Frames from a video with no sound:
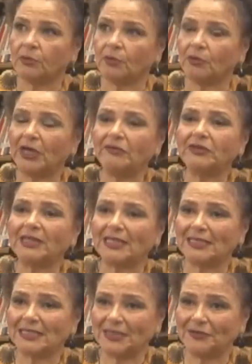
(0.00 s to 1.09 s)
Well, everything
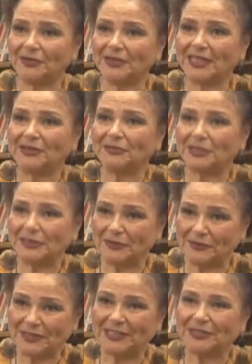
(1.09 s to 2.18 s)
is different than it was
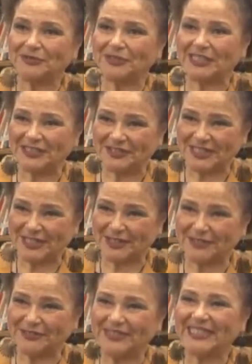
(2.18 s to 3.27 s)
15 or 20 years ago.